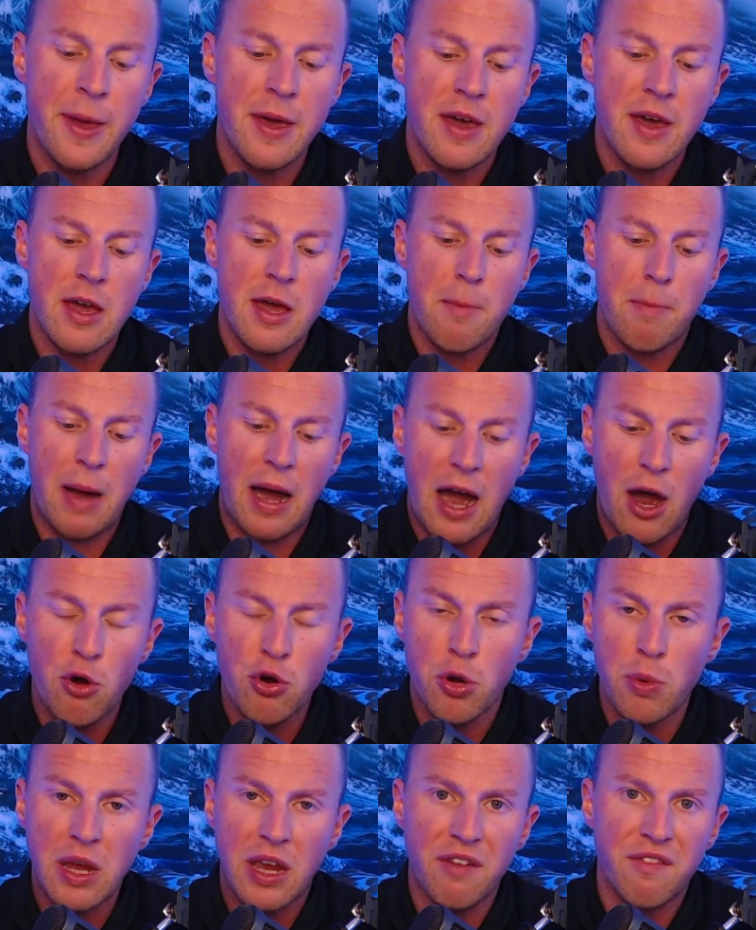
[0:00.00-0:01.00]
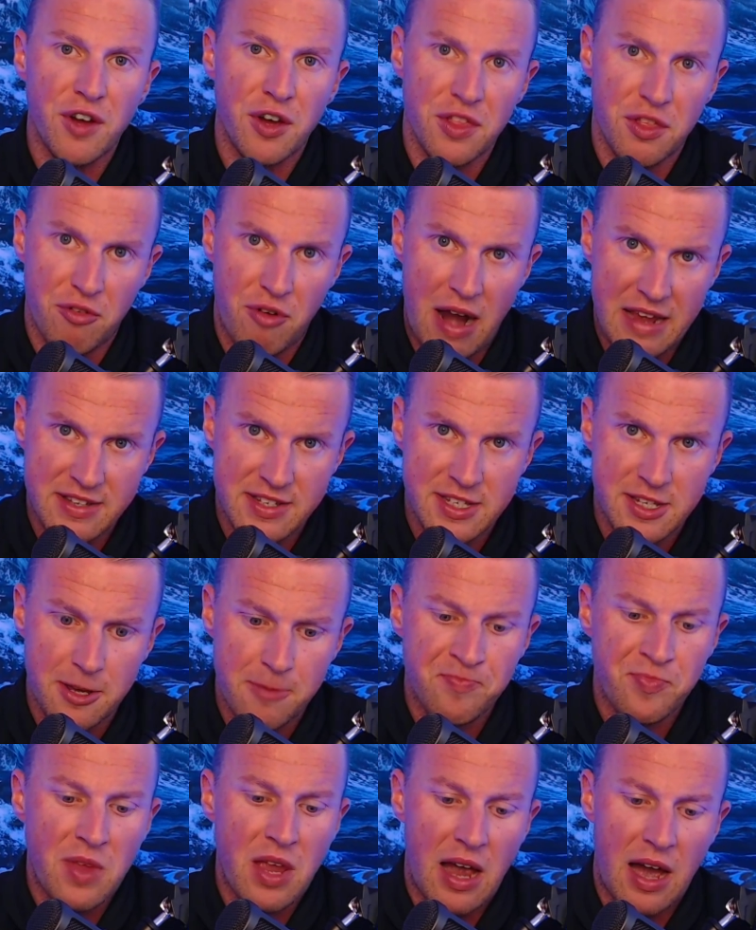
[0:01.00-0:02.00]
But how can we convert the rest?
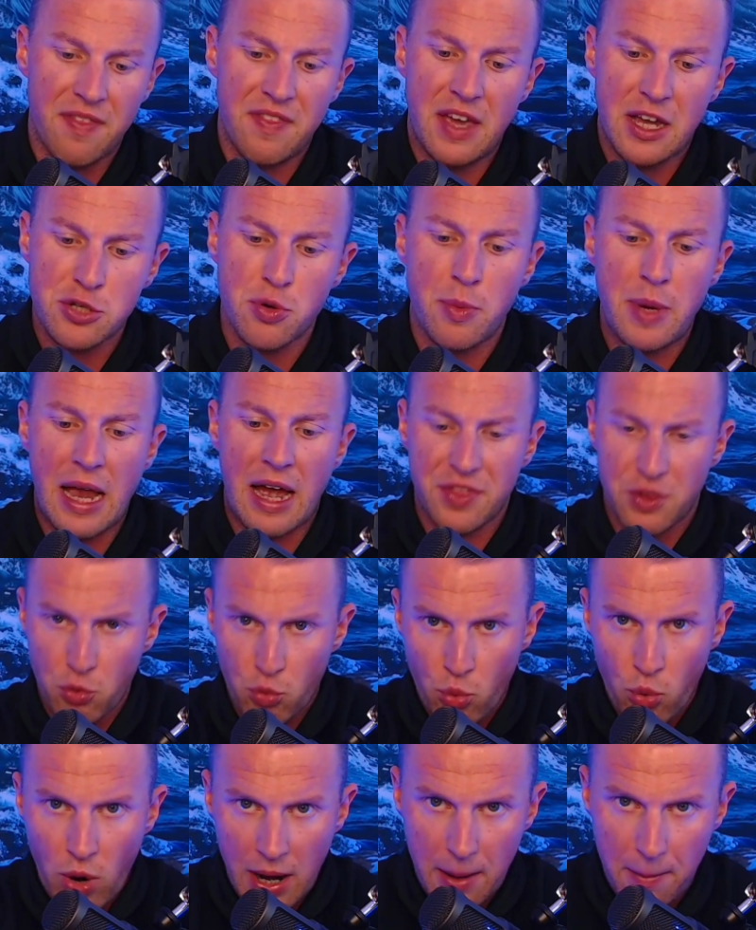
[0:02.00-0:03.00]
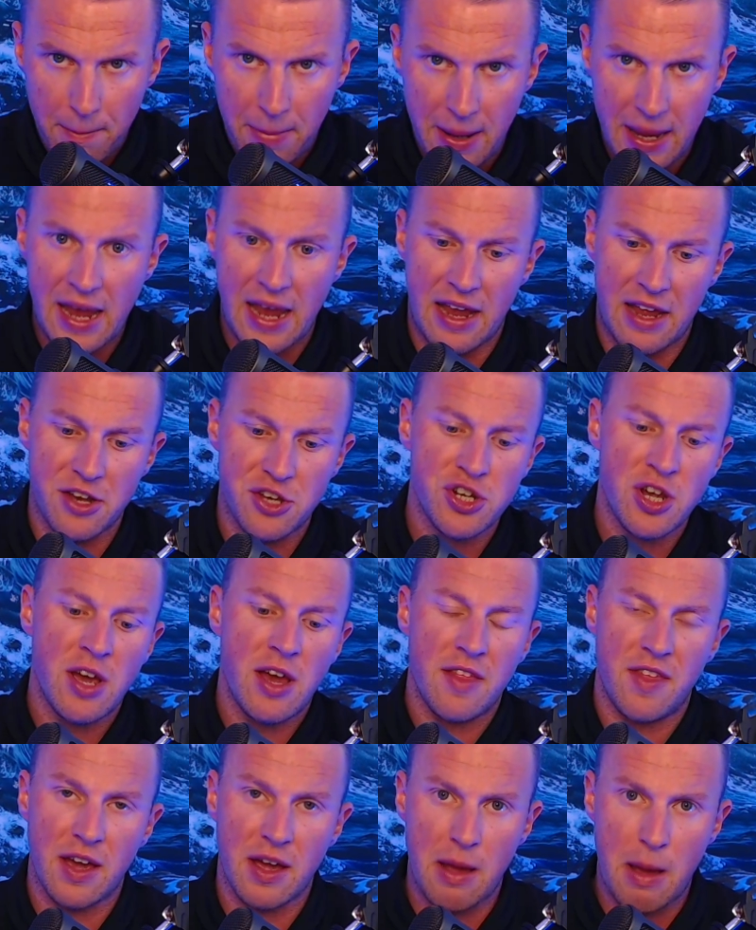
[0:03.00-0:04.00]
And that's where we had the one page
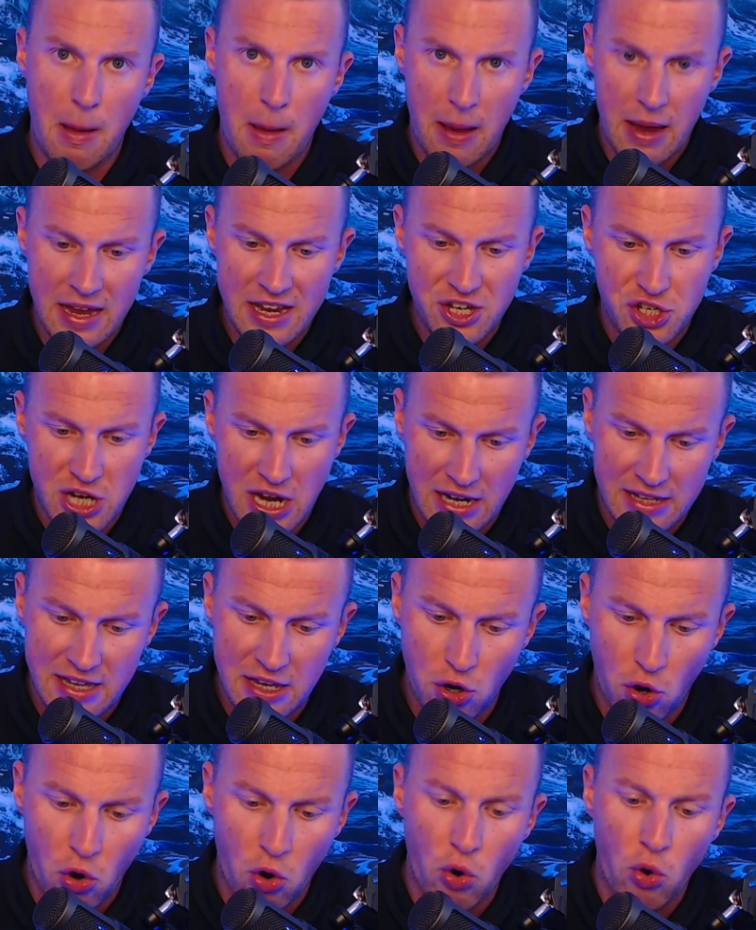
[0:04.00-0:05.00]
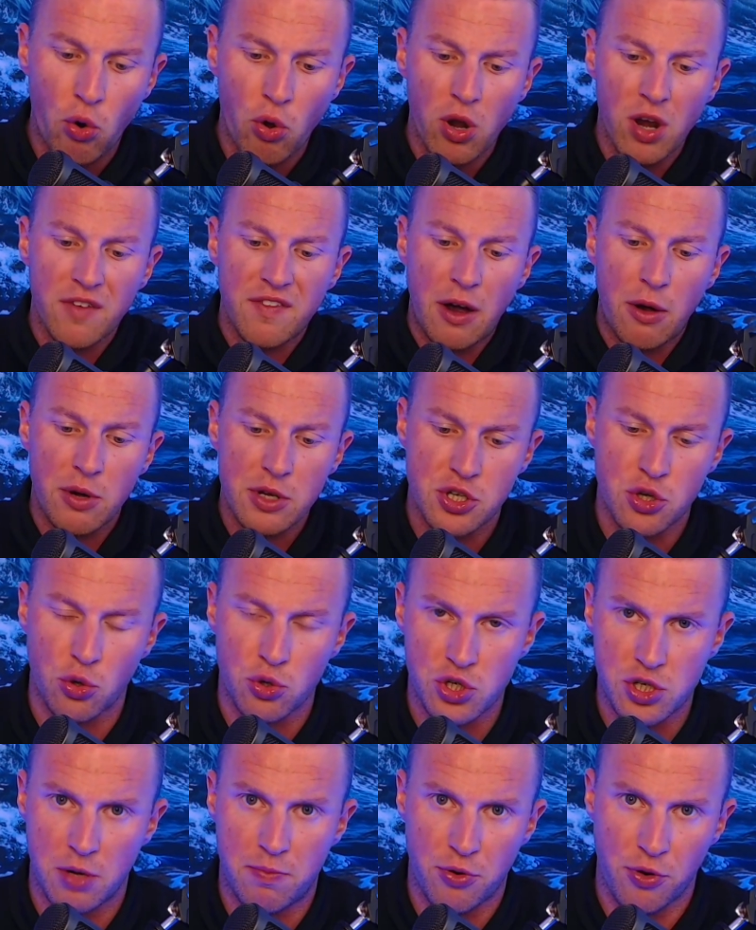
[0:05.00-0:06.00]
that injected all of our social
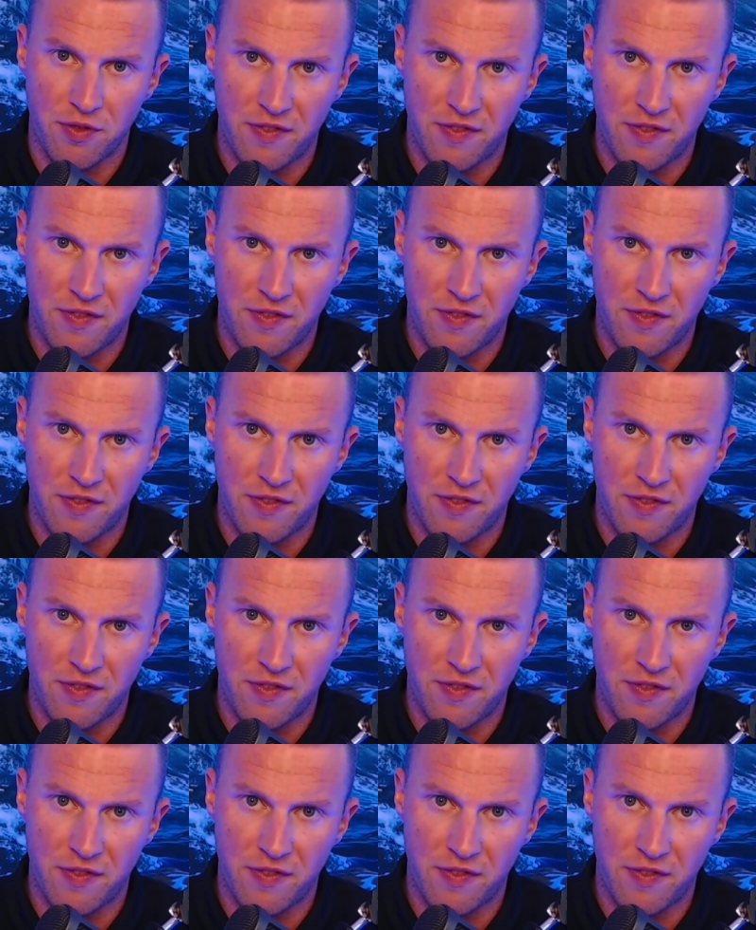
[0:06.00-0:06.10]
proof,